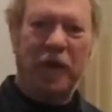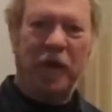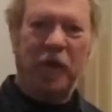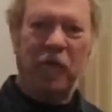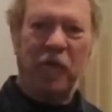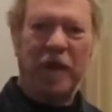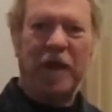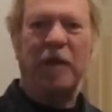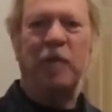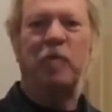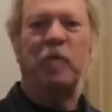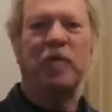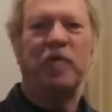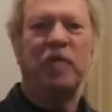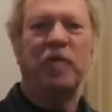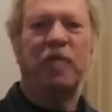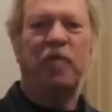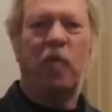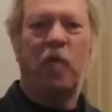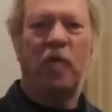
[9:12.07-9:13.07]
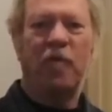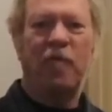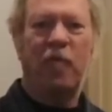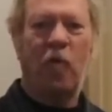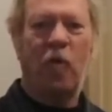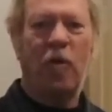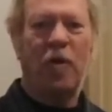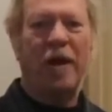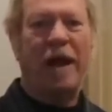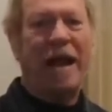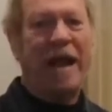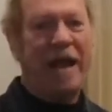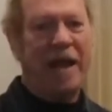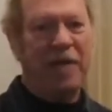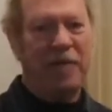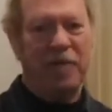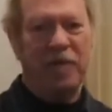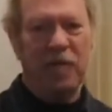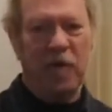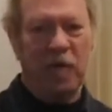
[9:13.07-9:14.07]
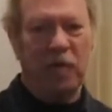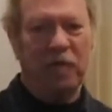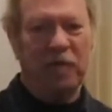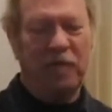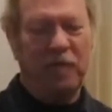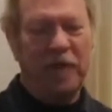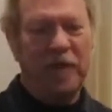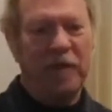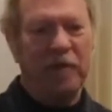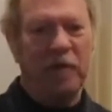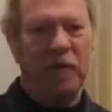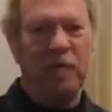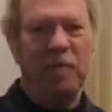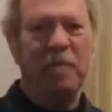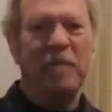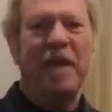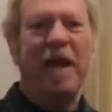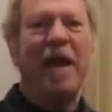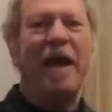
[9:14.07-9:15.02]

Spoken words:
ingrained with the 4/4 eighth note feel